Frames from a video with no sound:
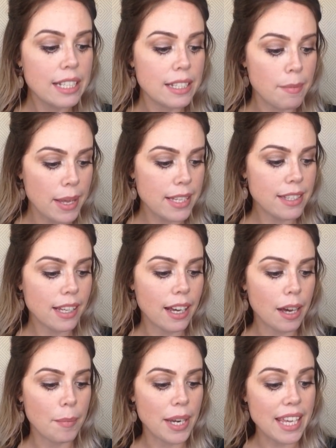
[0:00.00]
Domestic
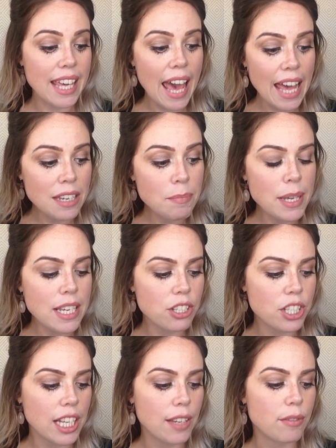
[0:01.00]
harmony can be
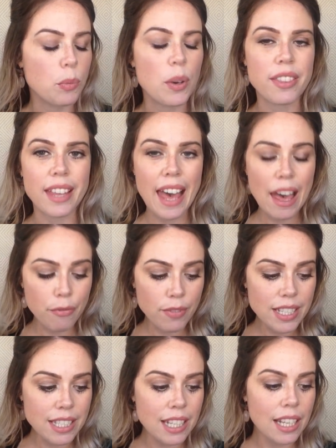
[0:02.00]
achieved with
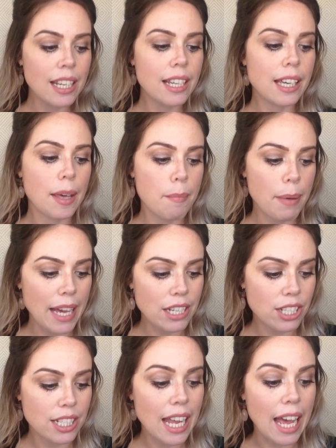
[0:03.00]
effort,
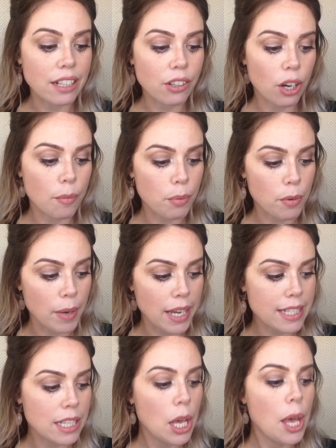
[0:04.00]
compassion, and
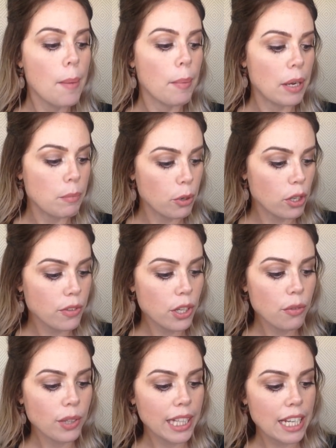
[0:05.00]
compromise. By improving
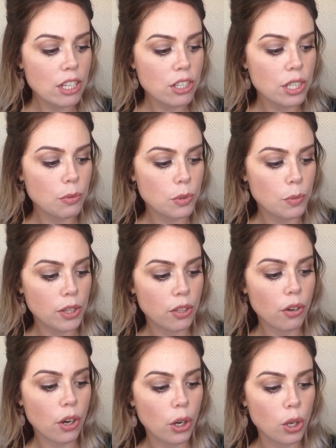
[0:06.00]
your relationships with
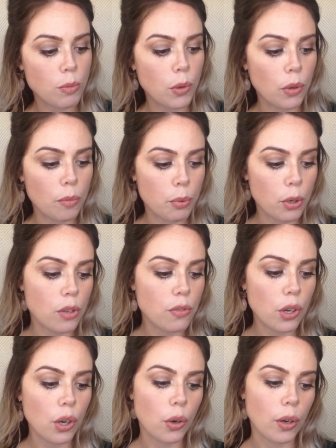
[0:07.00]
your home, you will improve
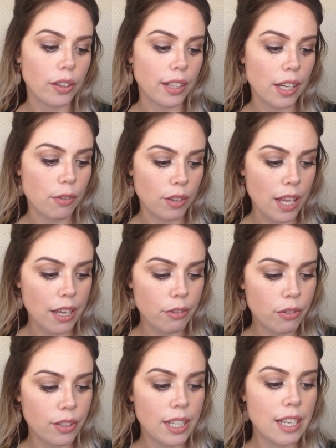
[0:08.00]
your quality of
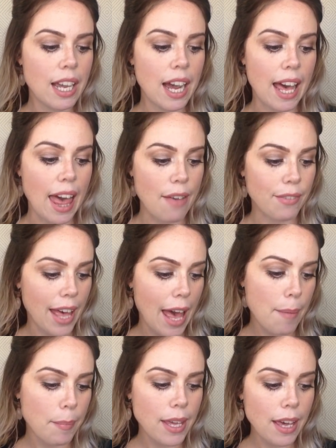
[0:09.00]
life. I have a
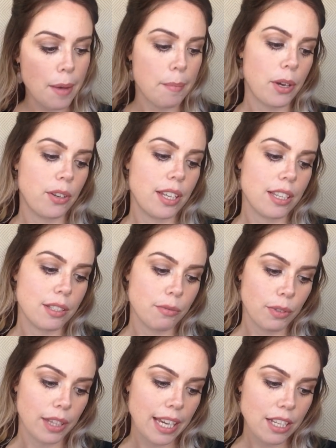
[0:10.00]
happy, harmonious
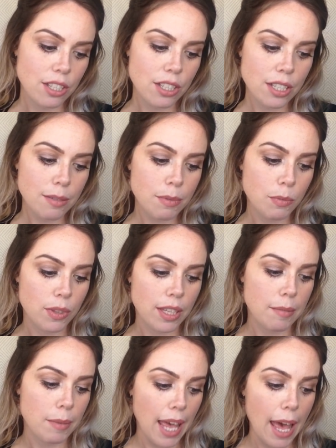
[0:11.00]
relationships
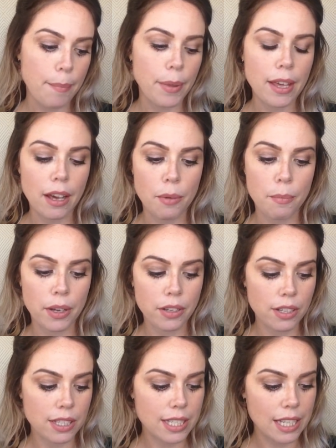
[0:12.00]
within my happy,
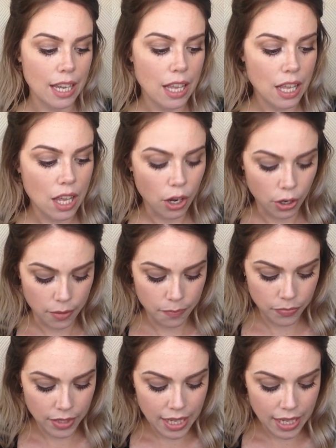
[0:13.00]
harmonious home.